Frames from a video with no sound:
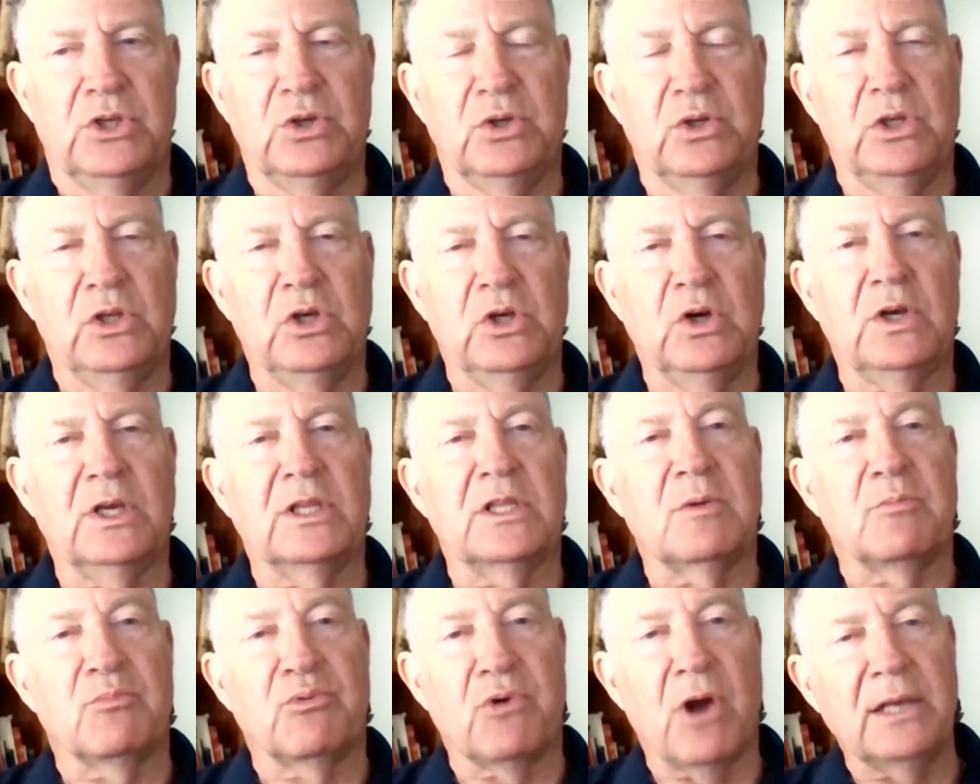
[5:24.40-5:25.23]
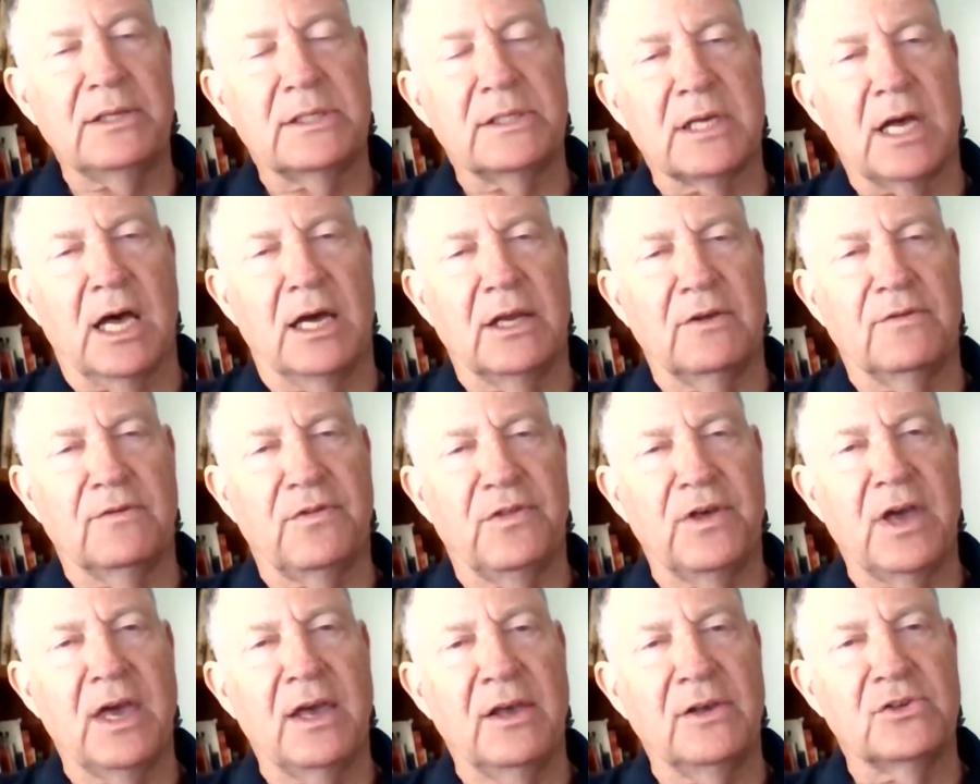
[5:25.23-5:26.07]
to look at the bright side
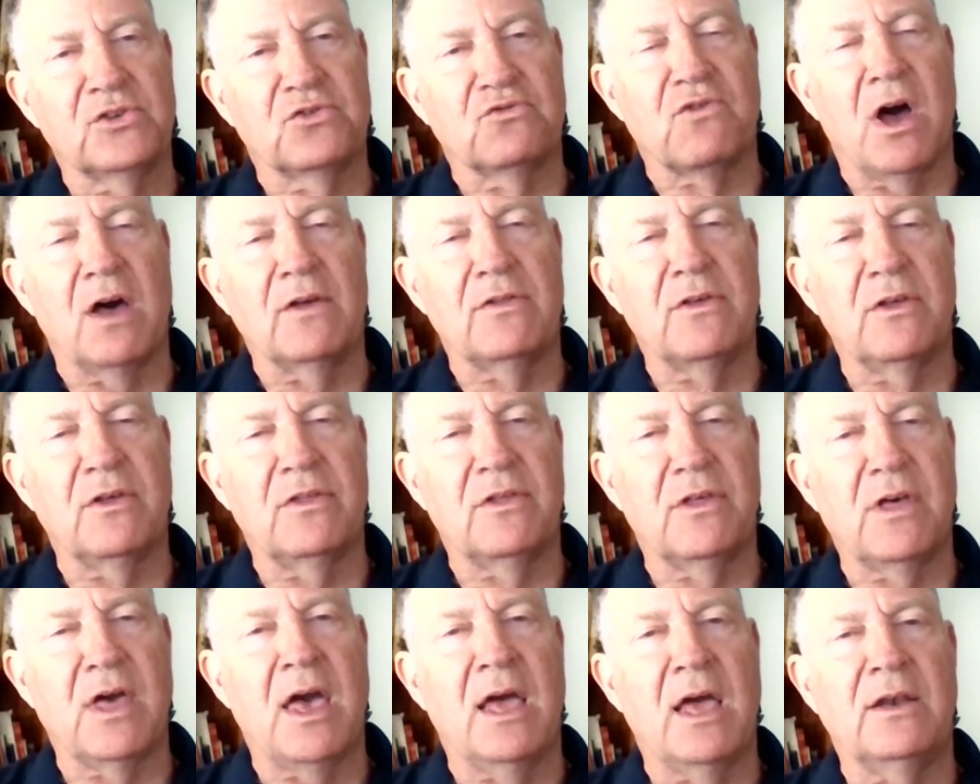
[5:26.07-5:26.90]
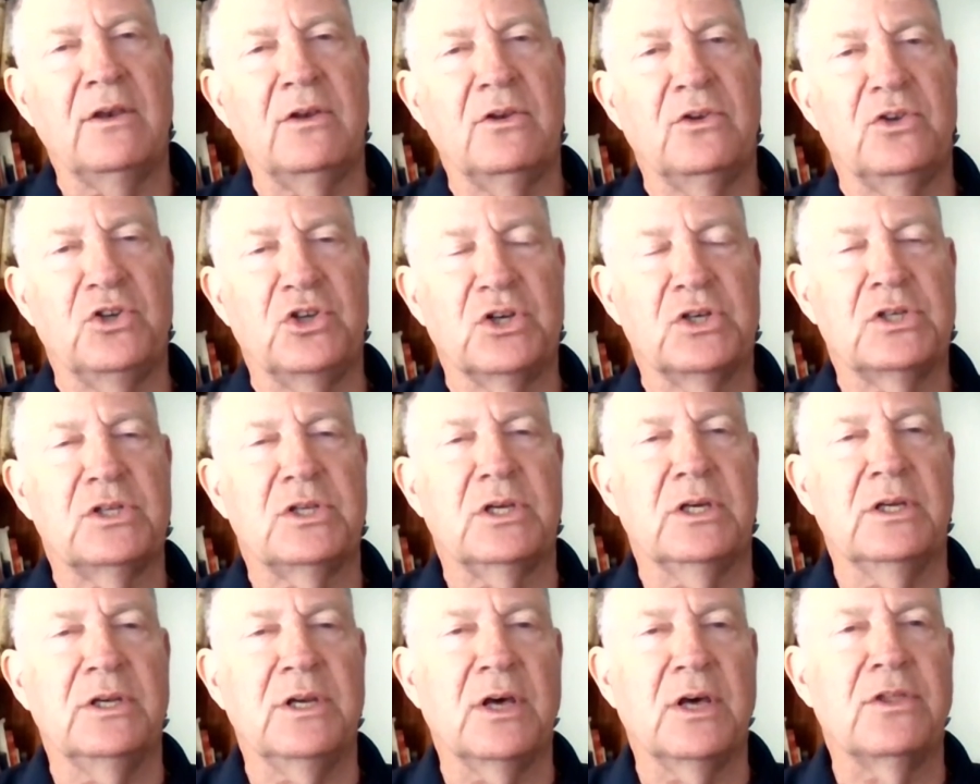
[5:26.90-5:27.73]
of things rather than
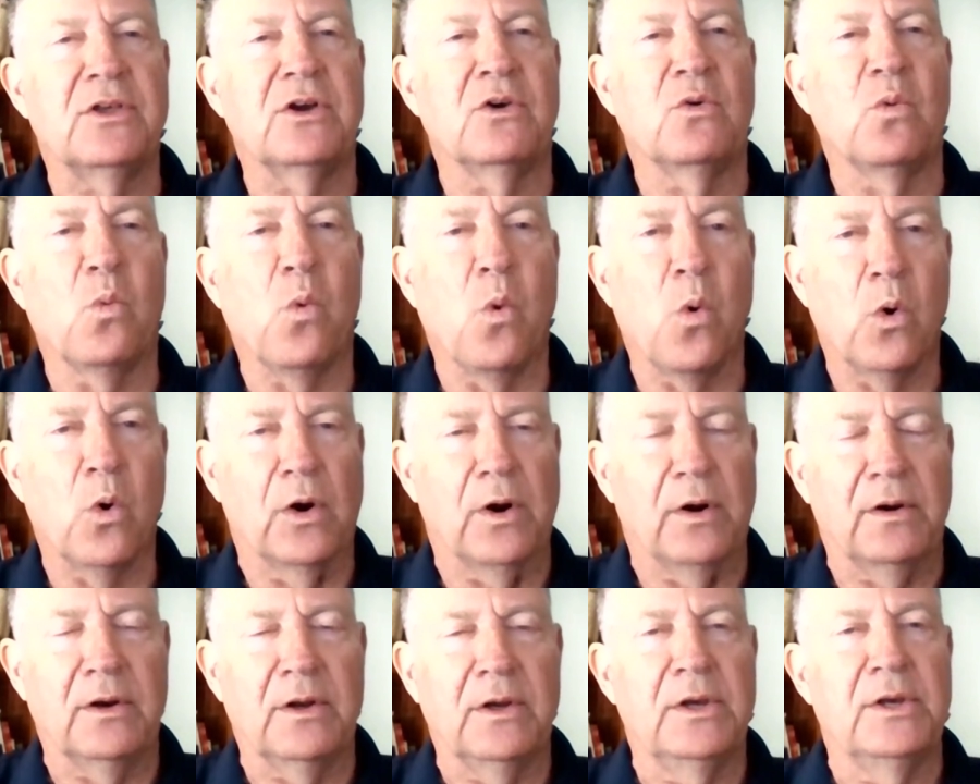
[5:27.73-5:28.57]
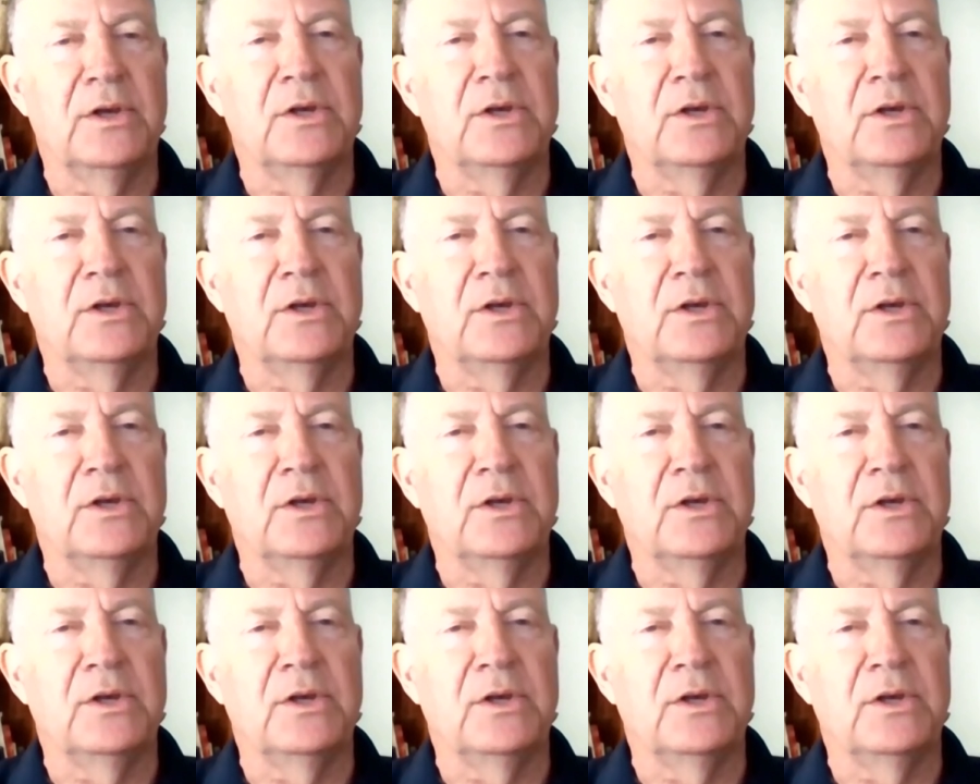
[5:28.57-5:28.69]
just another war.